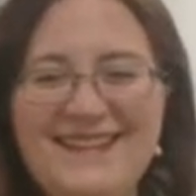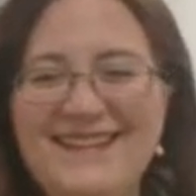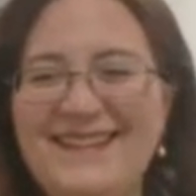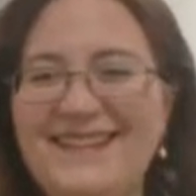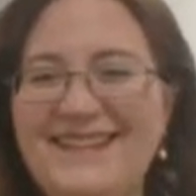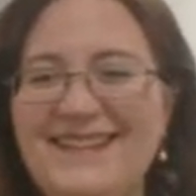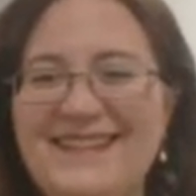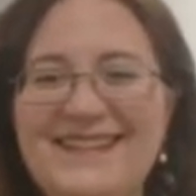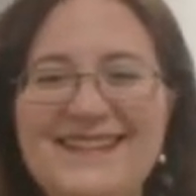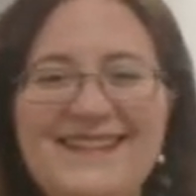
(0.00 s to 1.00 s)

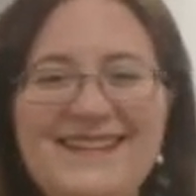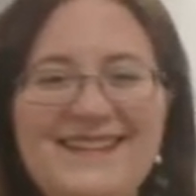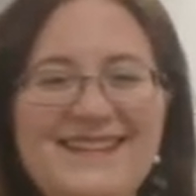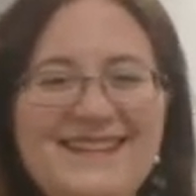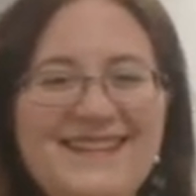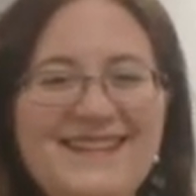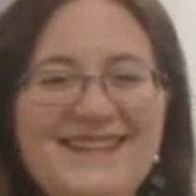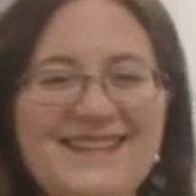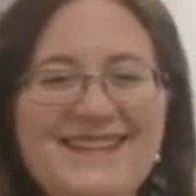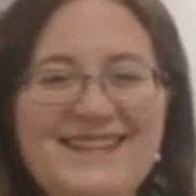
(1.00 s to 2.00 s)

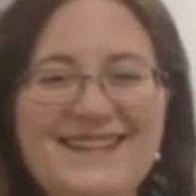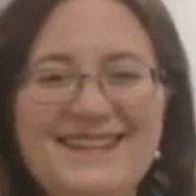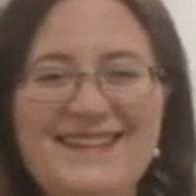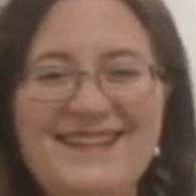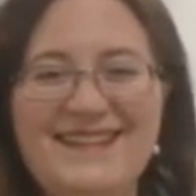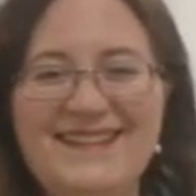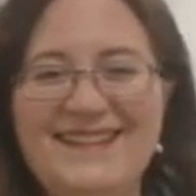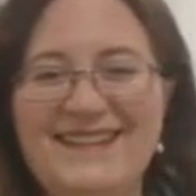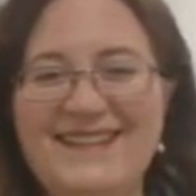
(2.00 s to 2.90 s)
No words are spoken by the person on screen.